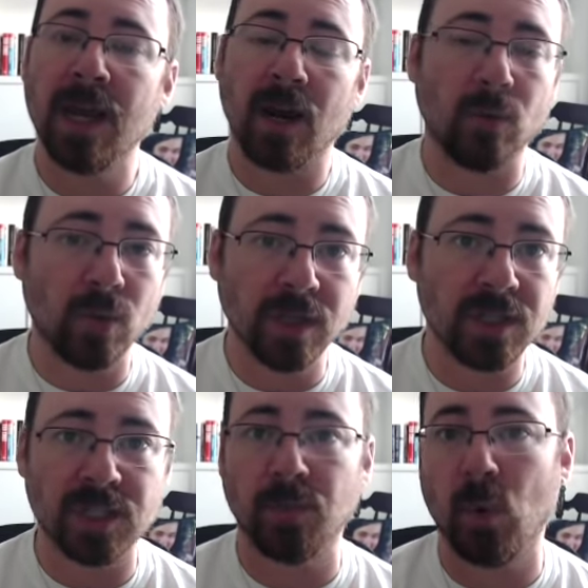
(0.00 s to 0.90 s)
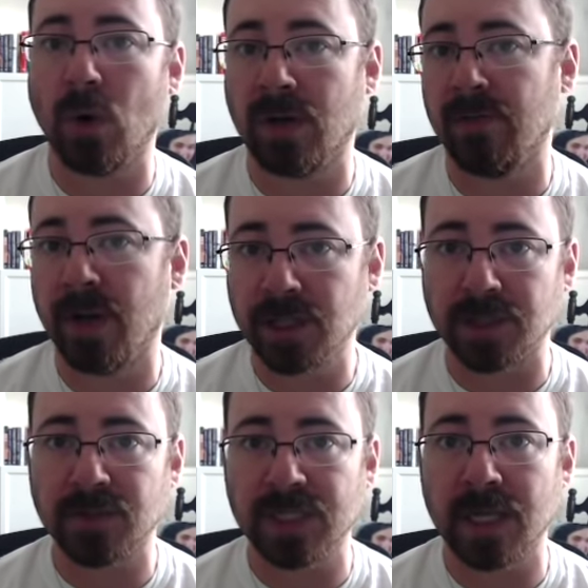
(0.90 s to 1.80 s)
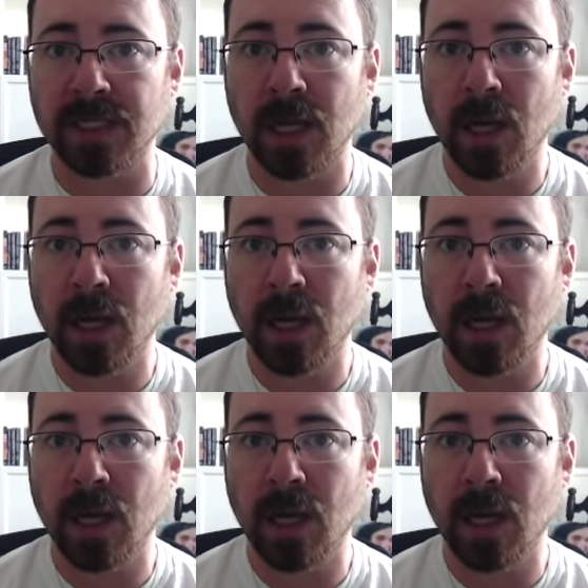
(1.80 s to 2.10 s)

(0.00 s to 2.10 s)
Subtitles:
and really support Convention of States,